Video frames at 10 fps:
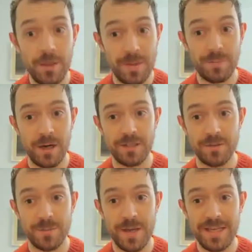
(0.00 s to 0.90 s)
big part of
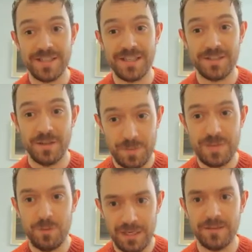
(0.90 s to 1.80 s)
space is the
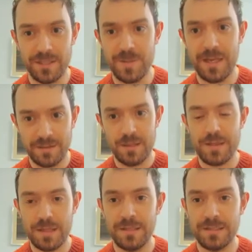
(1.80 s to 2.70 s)
people in the space and the
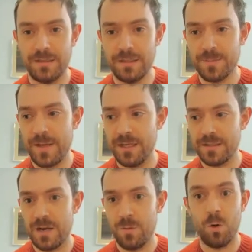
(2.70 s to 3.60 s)
things in the
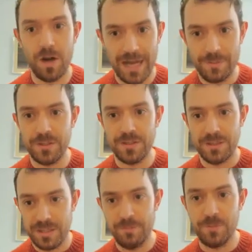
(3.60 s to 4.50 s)
space and what
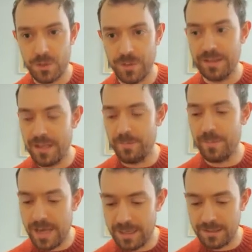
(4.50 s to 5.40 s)
happens in between them.
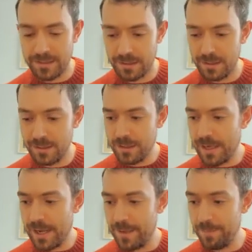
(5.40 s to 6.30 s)

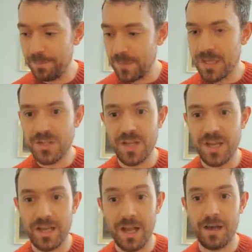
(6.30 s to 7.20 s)
And
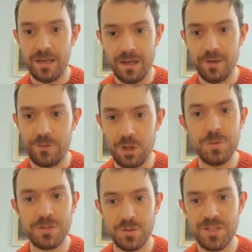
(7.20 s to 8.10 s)
saying I love you
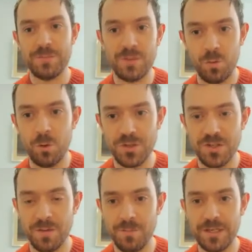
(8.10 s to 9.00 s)
as you step towards
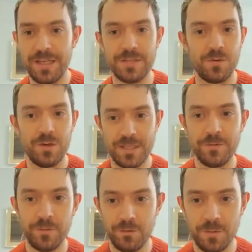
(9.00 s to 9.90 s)
somebody is very
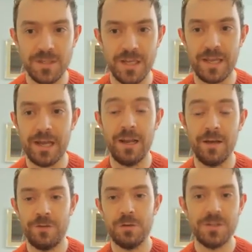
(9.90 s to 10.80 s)
different from saying I
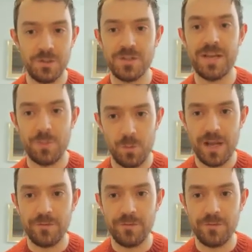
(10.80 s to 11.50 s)
love you as you step away from